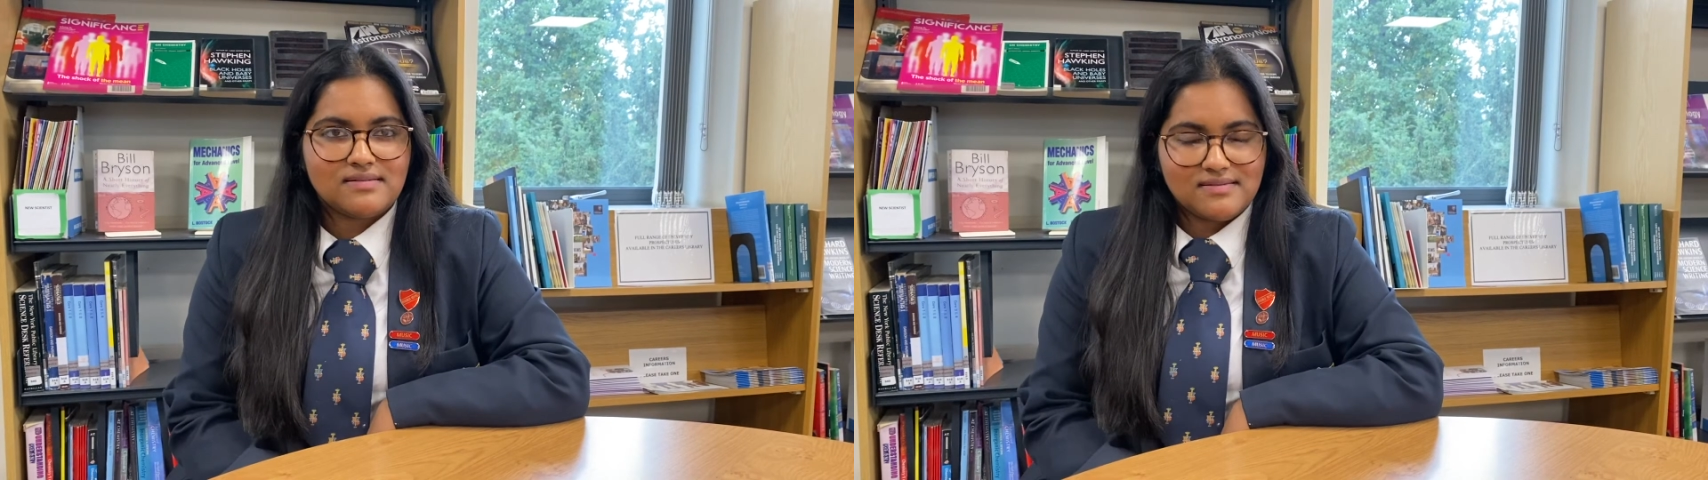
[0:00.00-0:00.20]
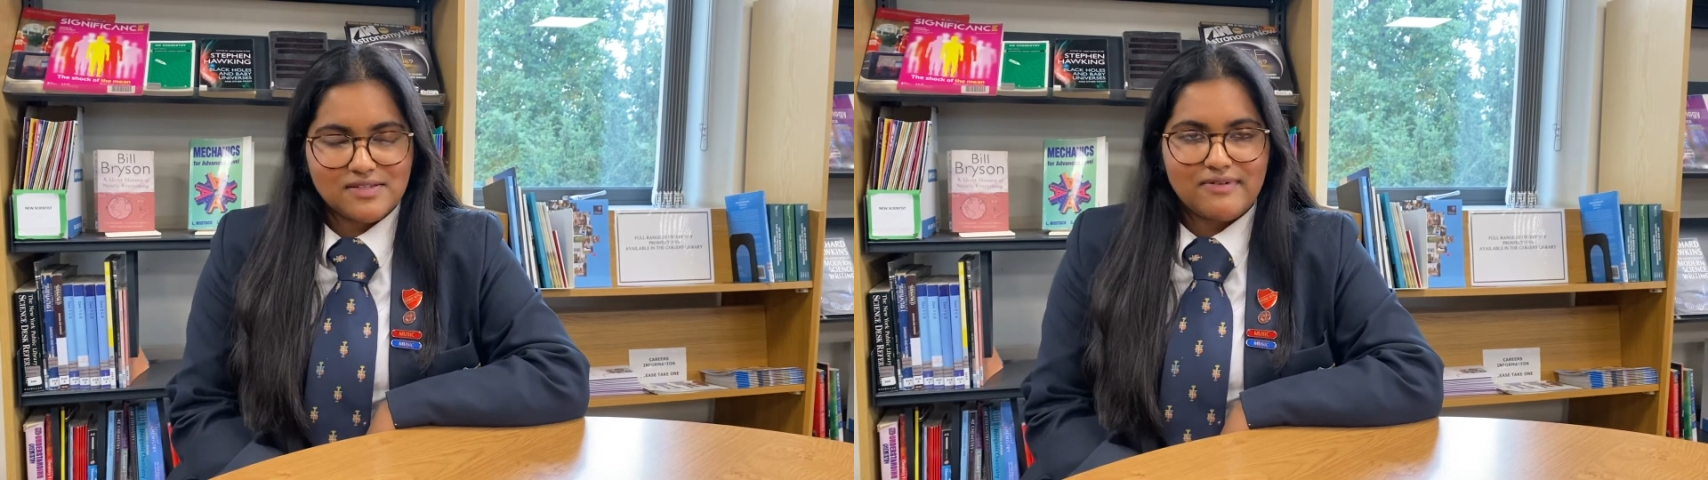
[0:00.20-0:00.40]

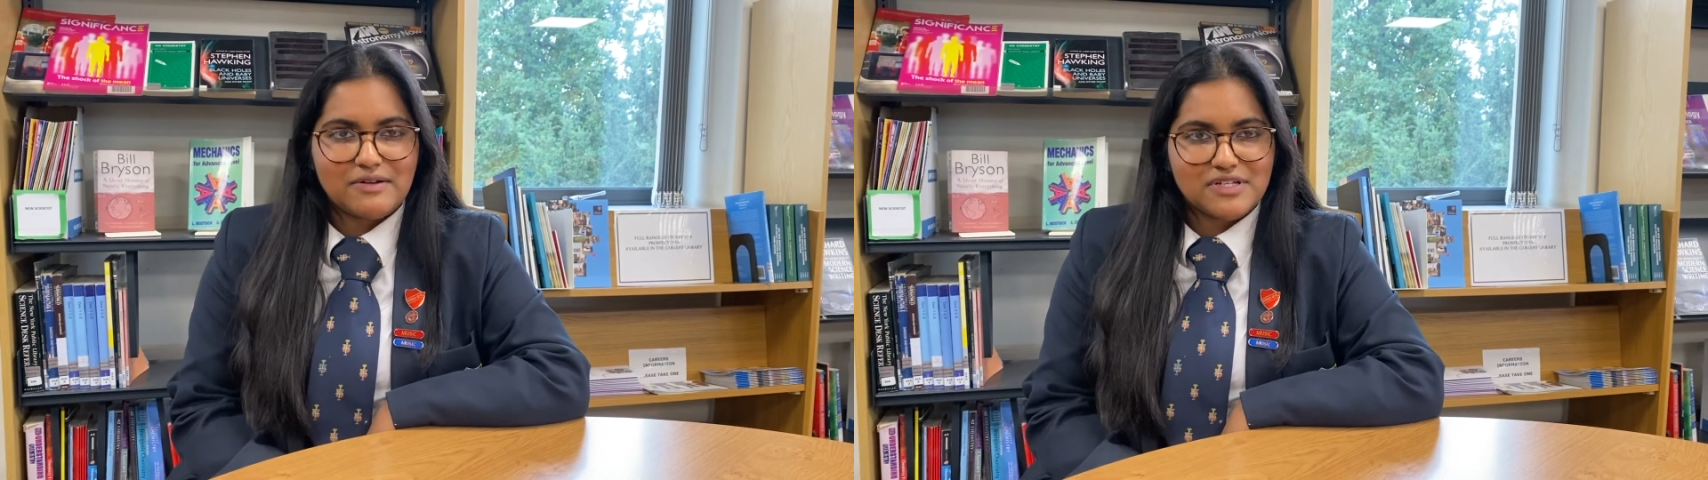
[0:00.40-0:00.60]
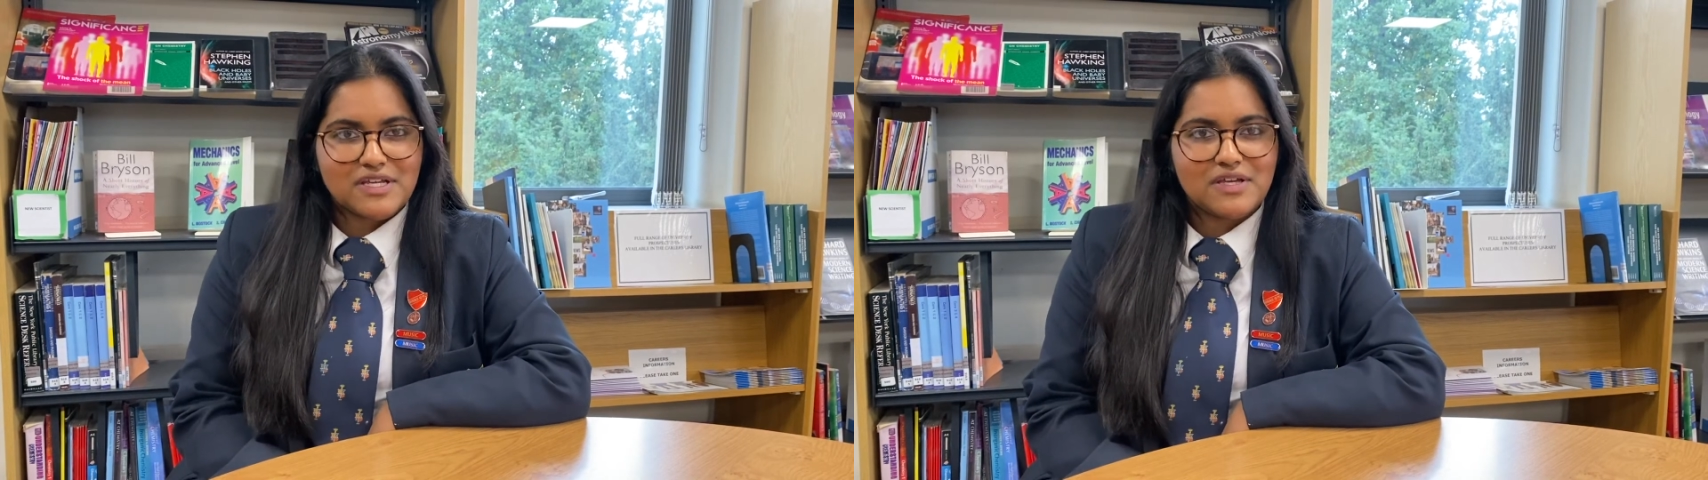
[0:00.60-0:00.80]

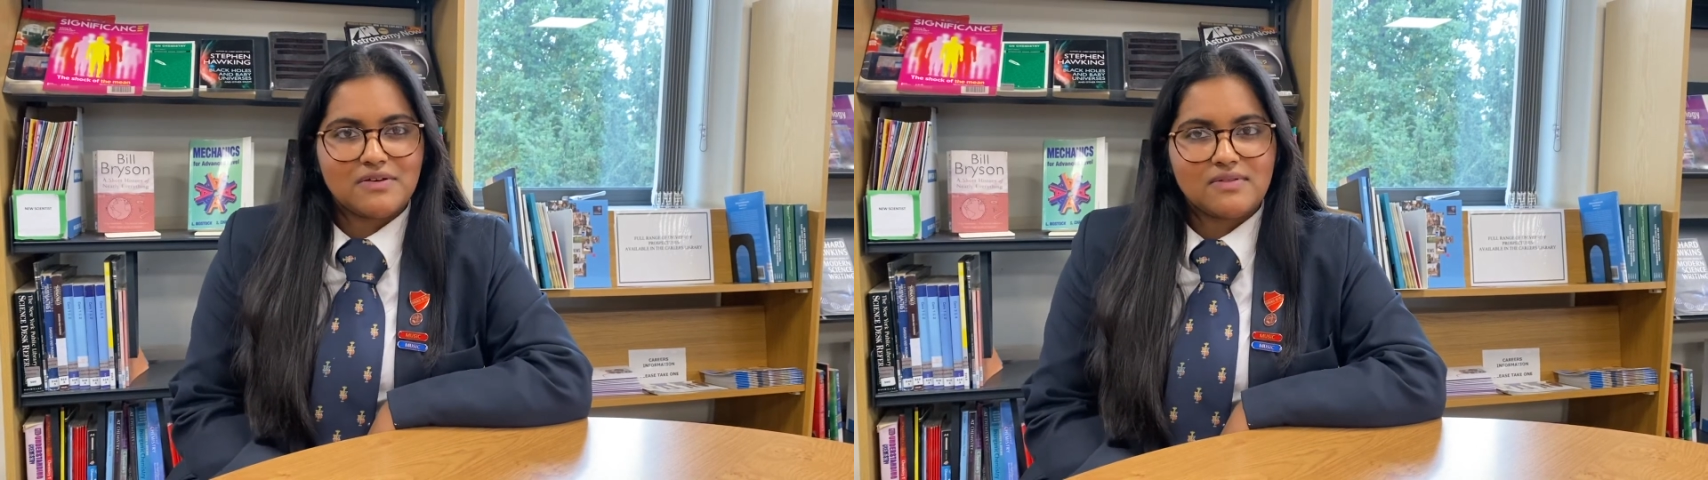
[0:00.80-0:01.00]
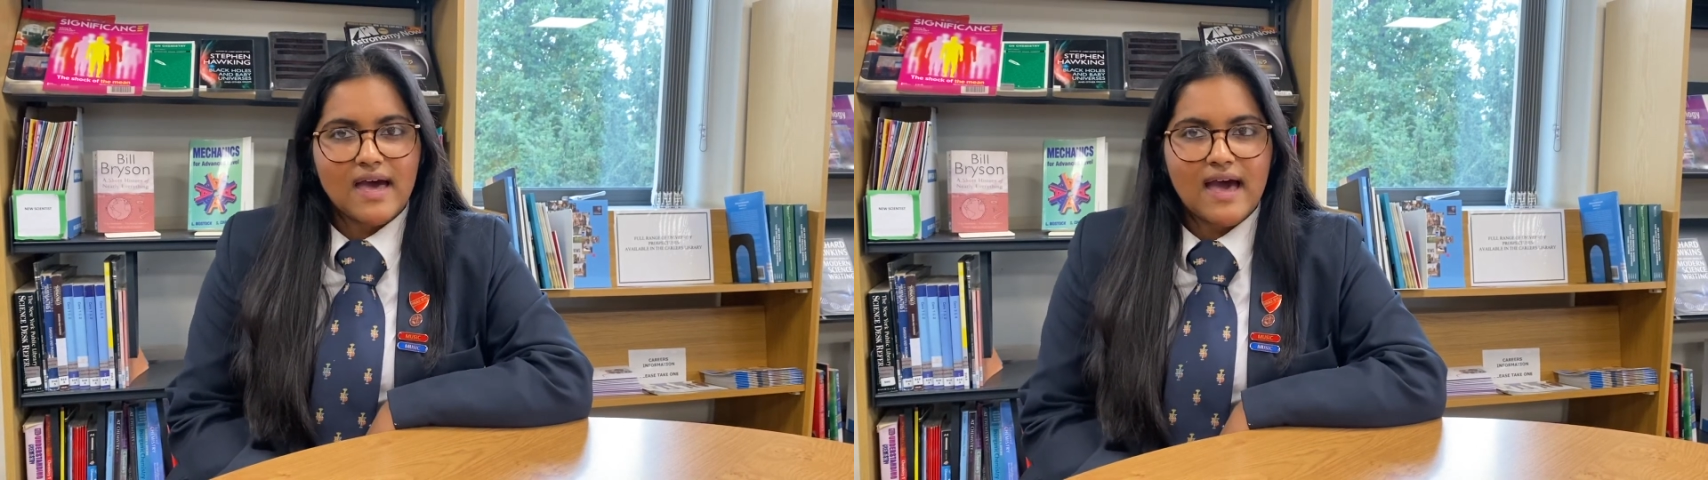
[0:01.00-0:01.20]
surrounding you
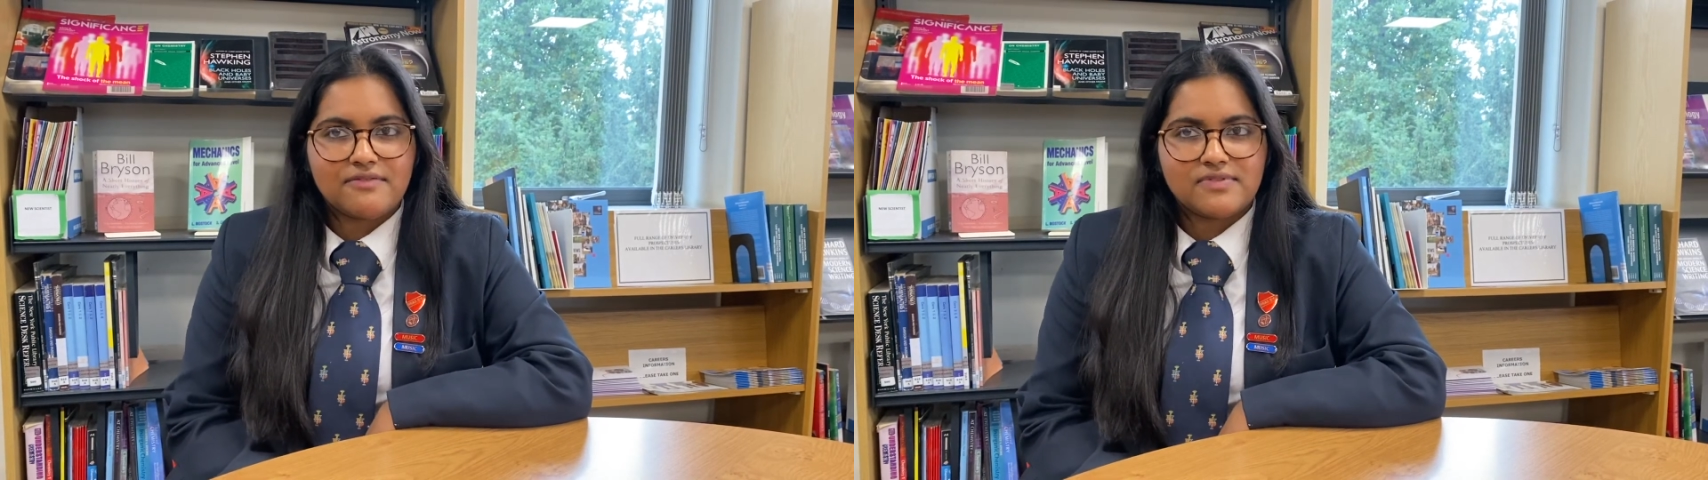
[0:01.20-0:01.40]
that have